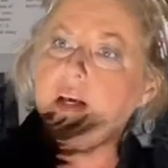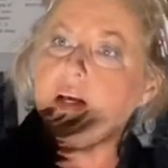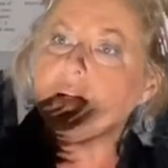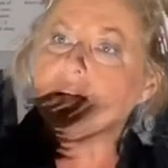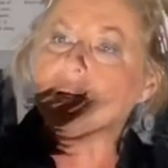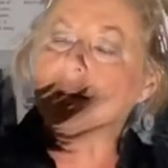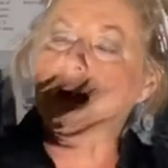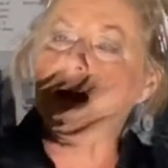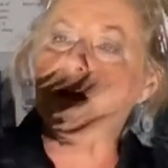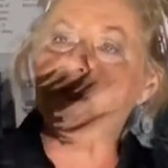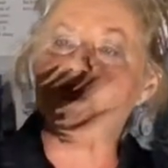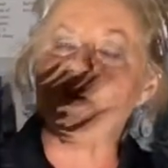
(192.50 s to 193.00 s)

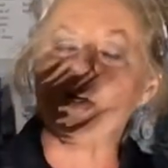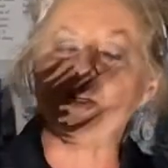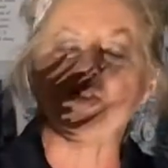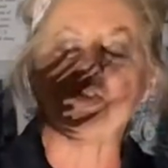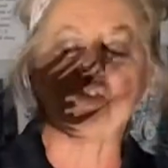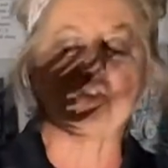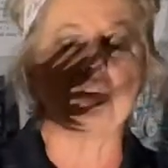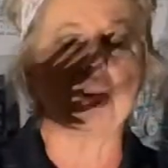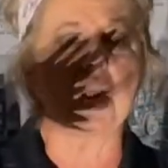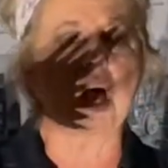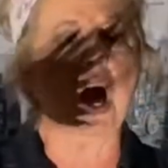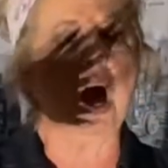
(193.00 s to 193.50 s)
down this
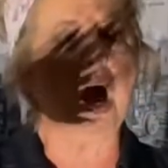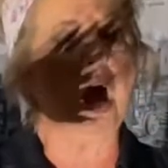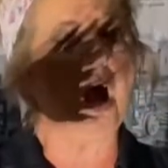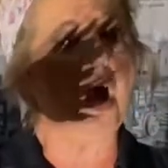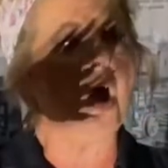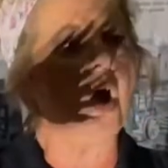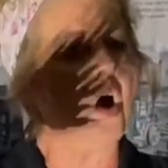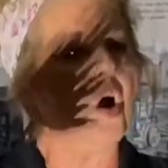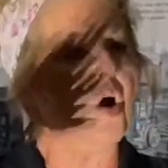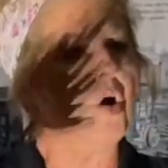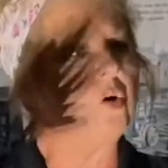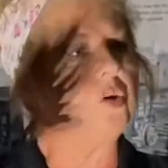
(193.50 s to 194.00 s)

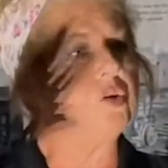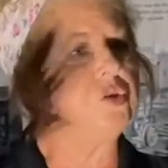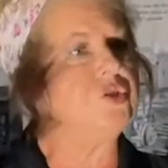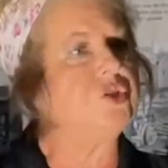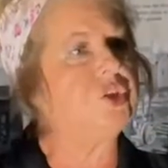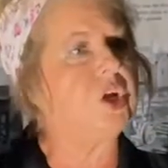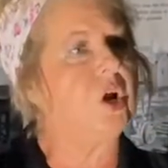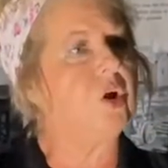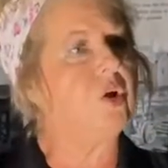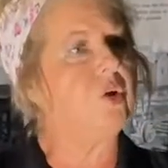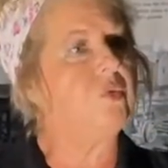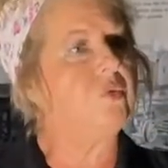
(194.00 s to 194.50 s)
long
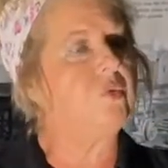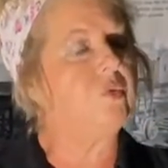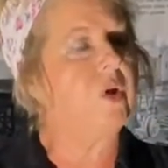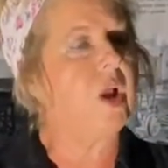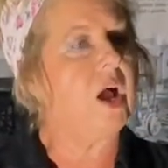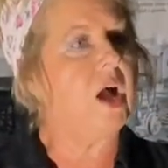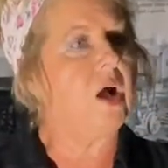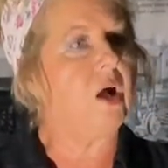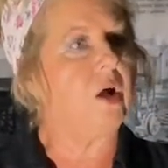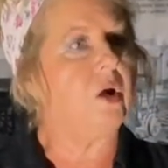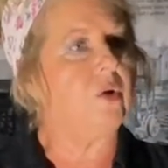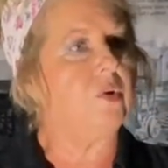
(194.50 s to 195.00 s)
dirt
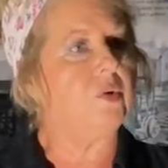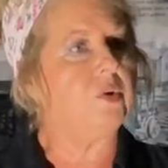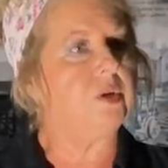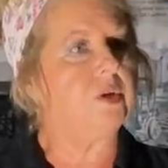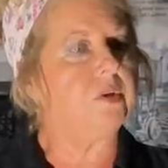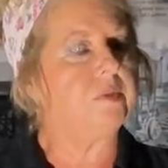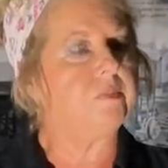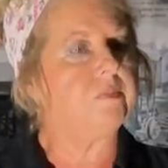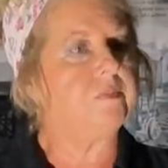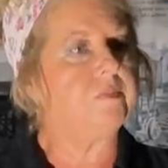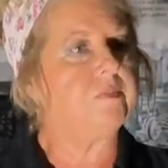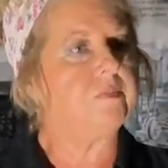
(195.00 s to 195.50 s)
road.
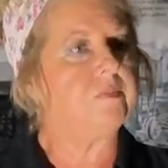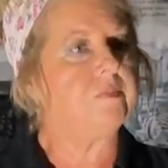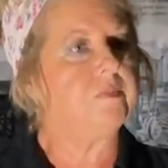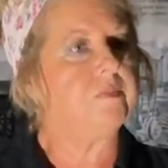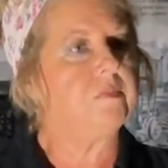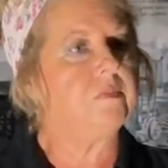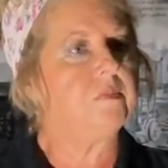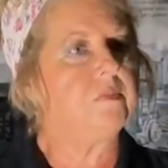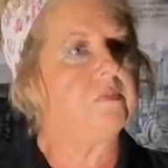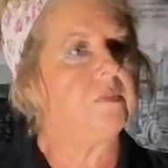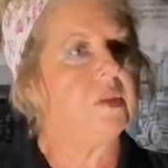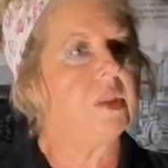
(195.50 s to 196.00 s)

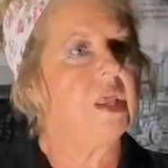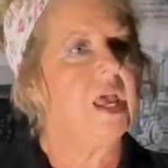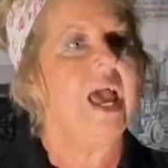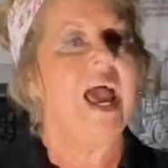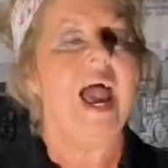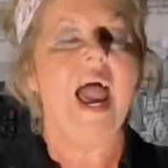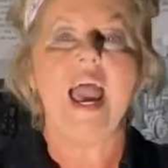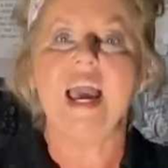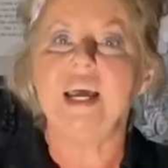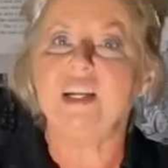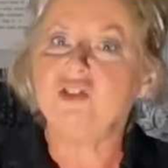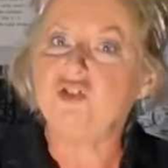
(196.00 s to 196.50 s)

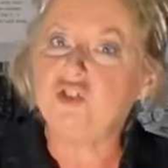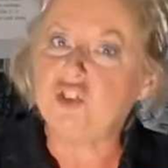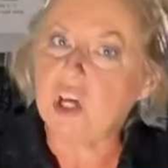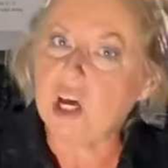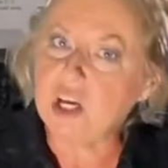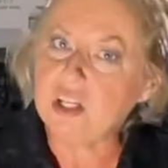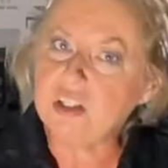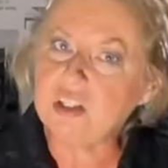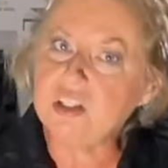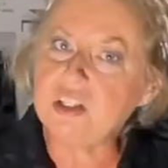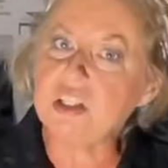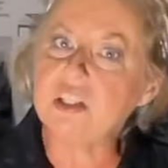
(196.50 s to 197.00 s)
And
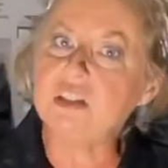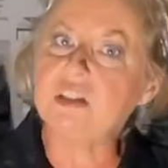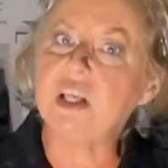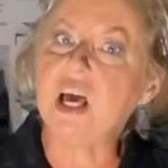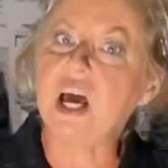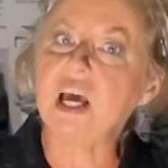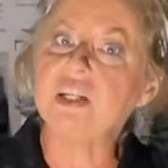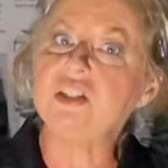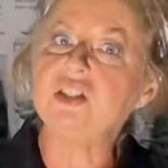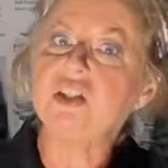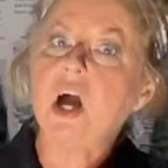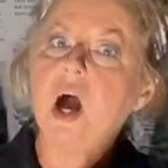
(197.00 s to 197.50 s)
just as
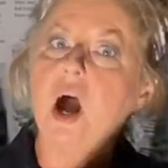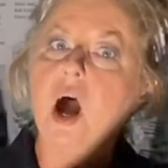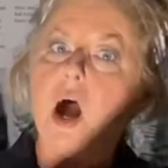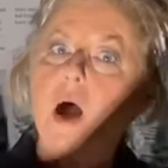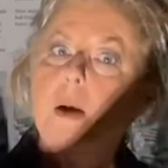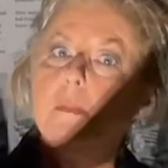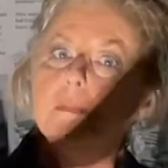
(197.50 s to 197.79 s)
they topped